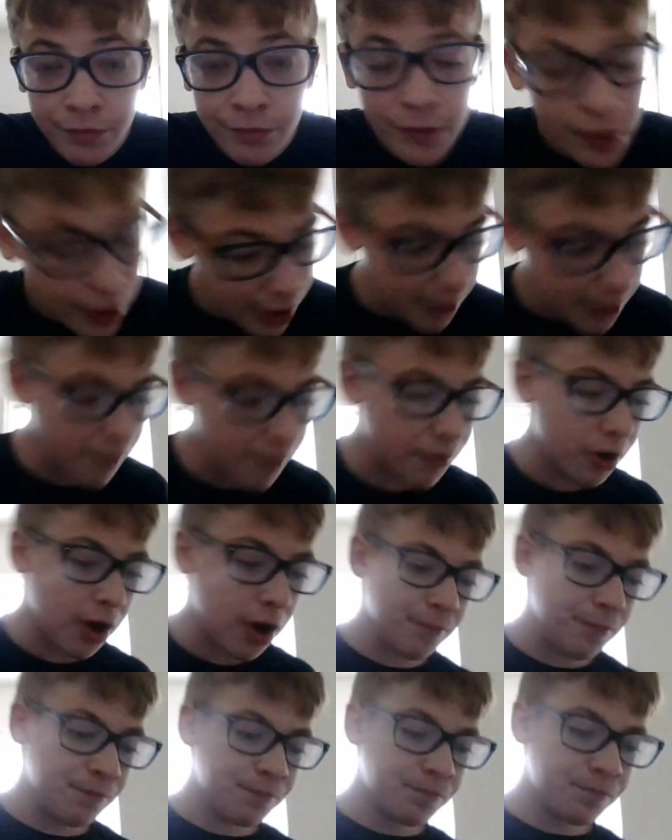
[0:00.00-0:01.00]
Moving
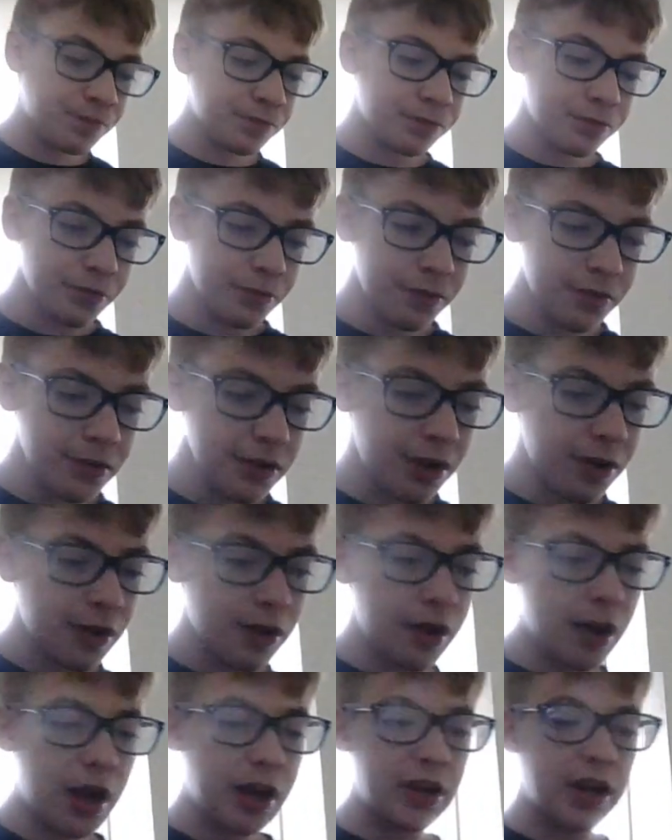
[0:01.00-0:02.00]
on,
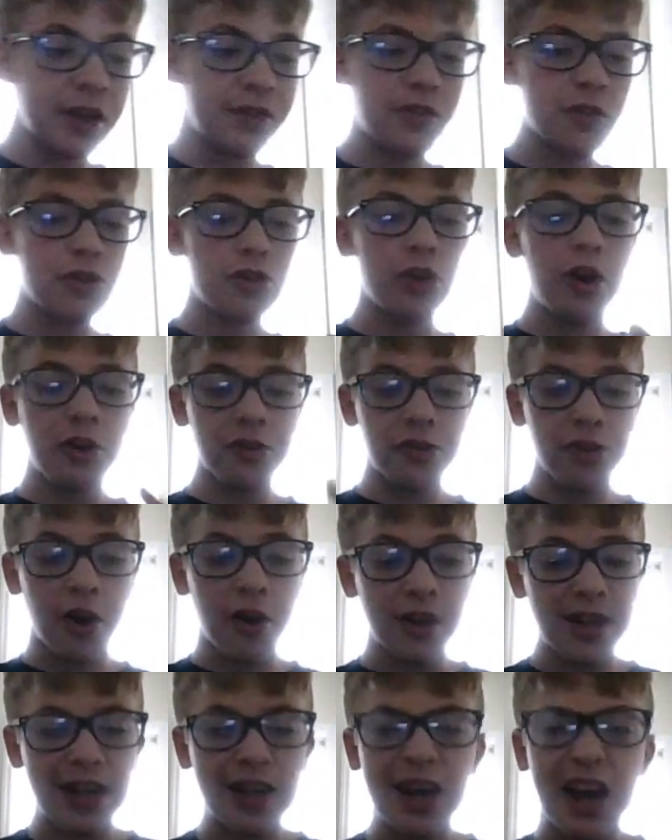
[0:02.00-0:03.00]
I got the
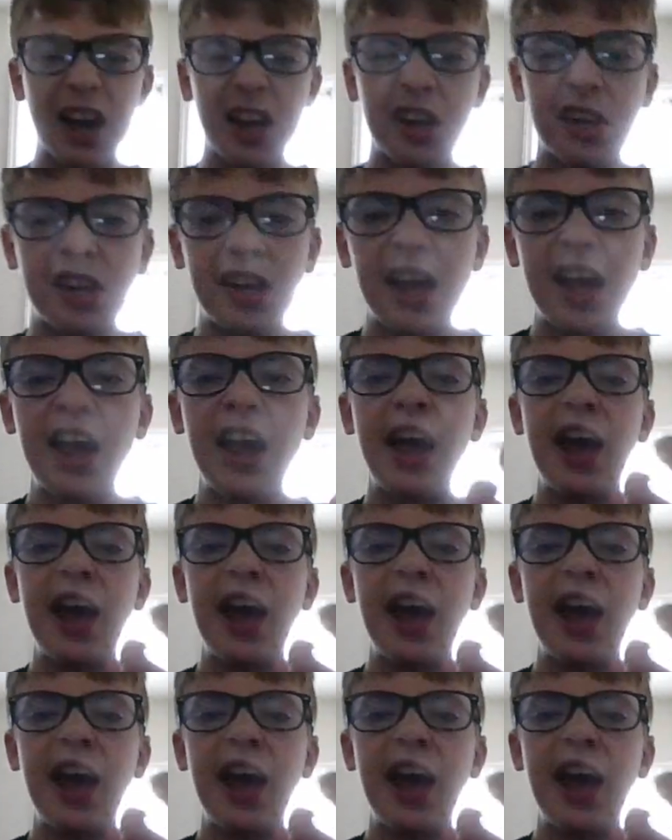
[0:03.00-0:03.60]
Charizard EX